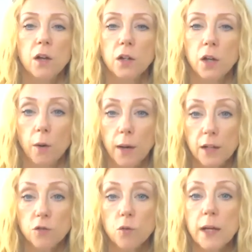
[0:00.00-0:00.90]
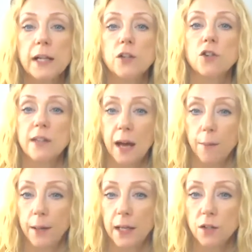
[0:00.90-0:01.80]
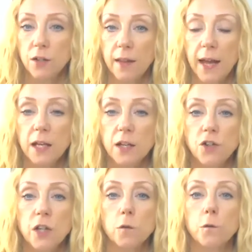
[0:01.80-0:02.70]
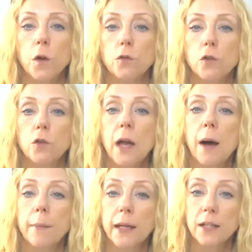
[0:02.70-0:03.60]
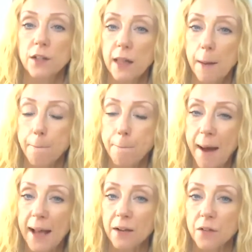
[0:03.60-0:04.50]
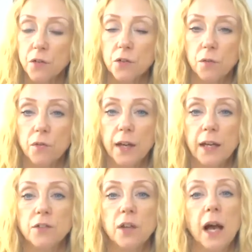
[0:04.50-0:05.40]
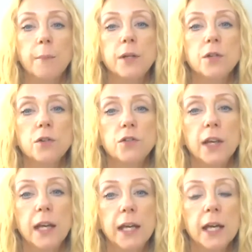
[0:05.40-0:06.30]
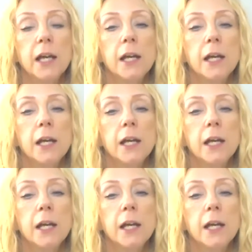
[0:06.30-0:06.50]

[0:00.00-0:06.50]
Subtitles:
And it's really just tapping into the energy of just coming into that balance of things, and coming to see